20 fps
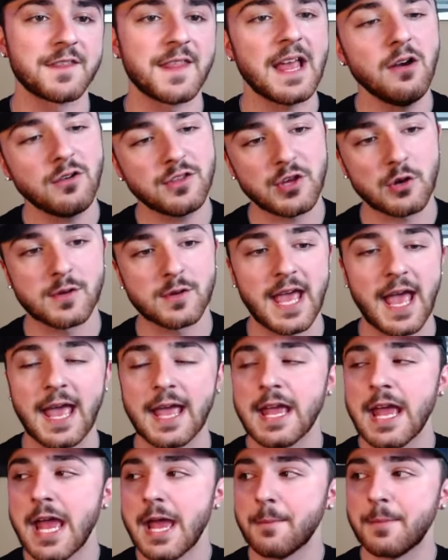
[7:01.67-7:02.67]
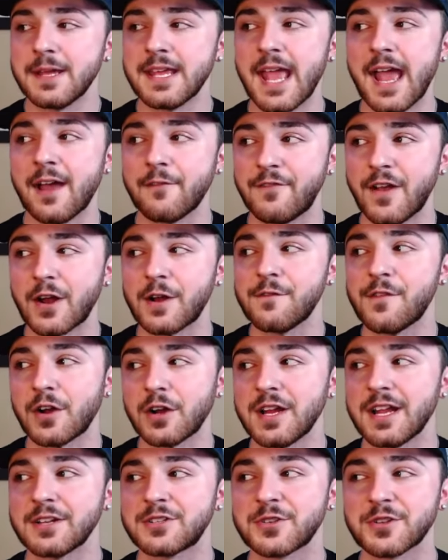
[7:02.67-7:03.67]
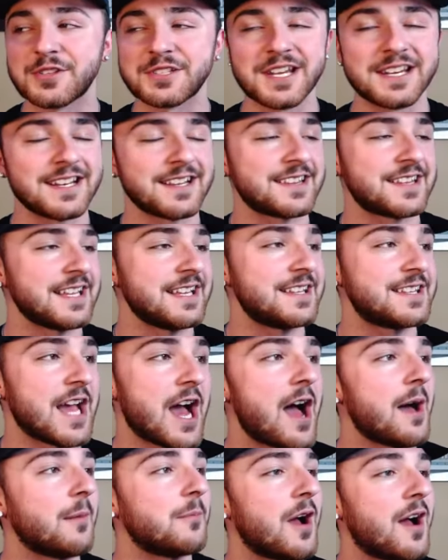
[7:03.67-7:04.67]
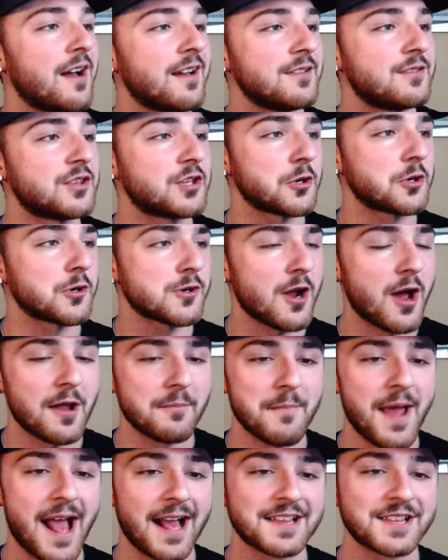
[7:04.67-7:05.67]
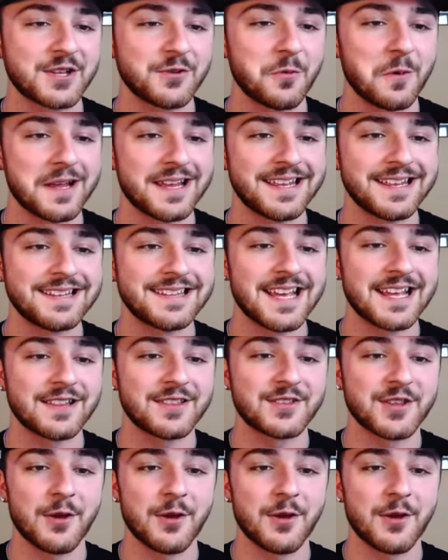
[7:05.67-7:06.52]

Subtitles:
they looked okay. But yeah, very, very interesting to see Dom turn on Max the way he did.